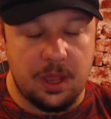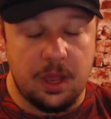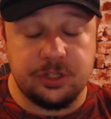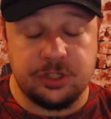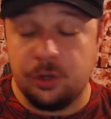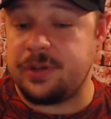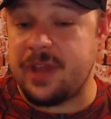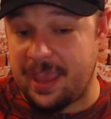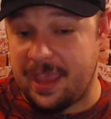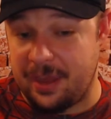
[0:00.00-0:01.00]

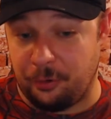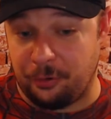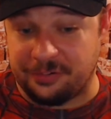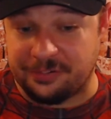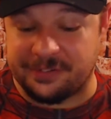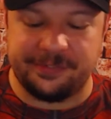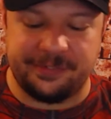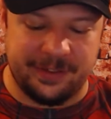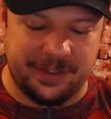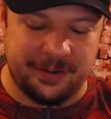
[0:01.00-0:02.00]
two-decade-old
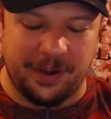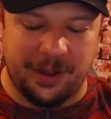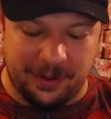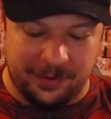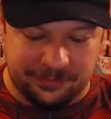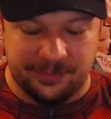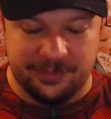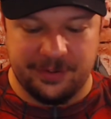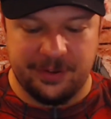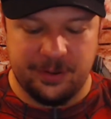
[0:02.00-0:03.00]
figure of
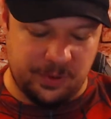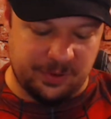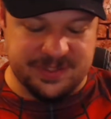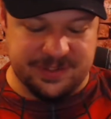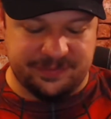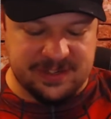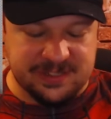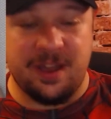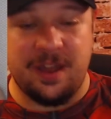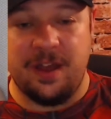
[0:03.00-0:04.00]
Wilson
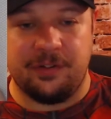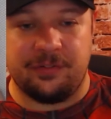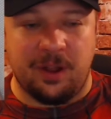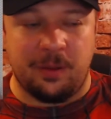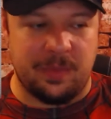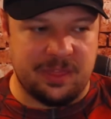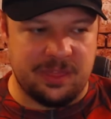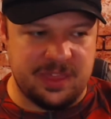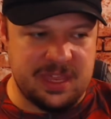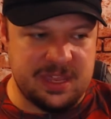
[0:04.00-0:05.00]
Fisk from
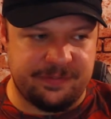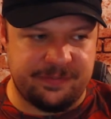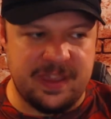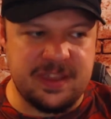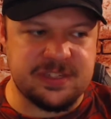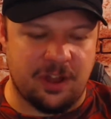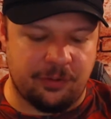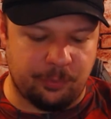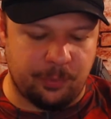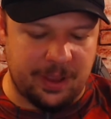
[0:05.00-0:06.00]
the
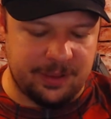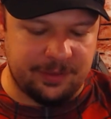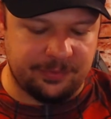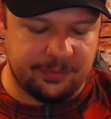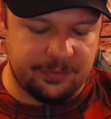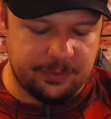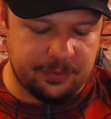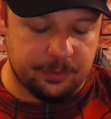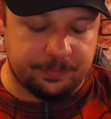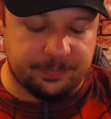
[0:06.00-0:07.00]
Face-Off wave,
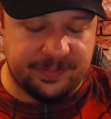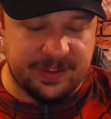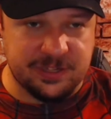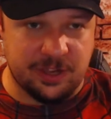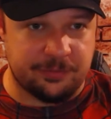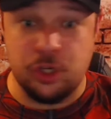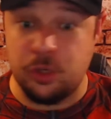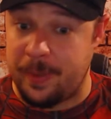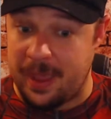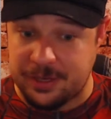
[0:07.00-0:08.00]
or Face-Off
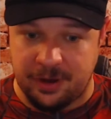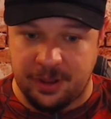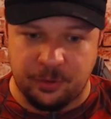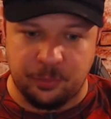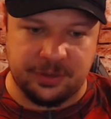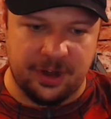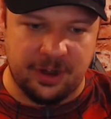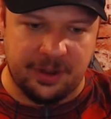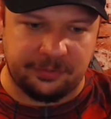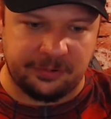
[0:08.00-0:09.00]
two-packs, rather, with
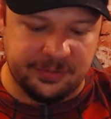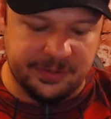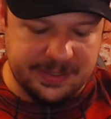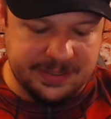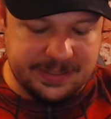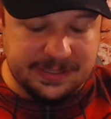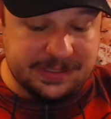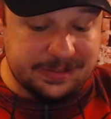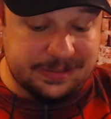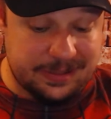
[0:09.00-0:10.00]
Daredevil,
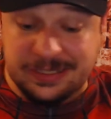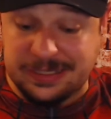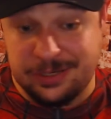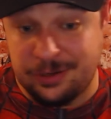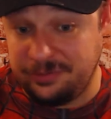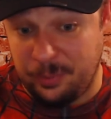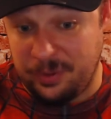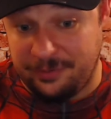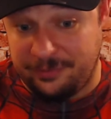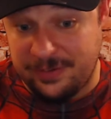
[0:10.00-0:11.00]
then this is the only
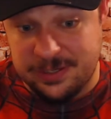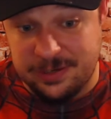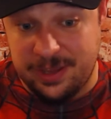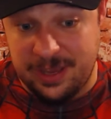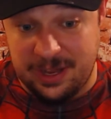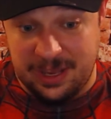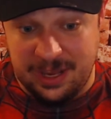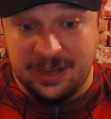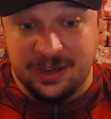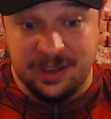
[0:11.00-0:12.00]
Willie Fisk you're getting
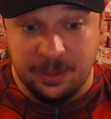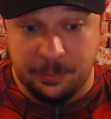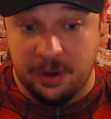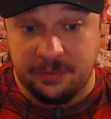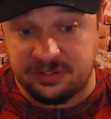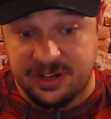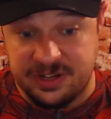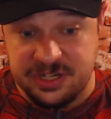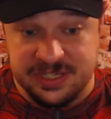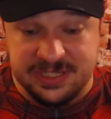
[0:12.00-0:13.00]
in the Marvel
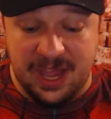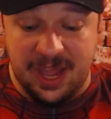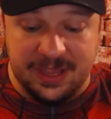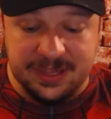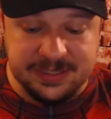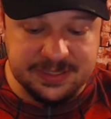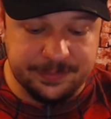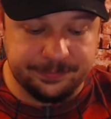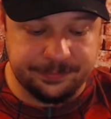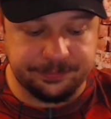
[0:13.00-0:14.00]
Legends size.
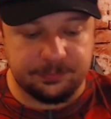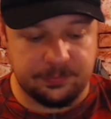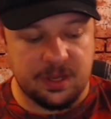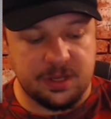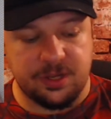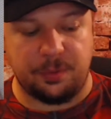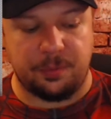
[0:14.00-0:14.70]
So,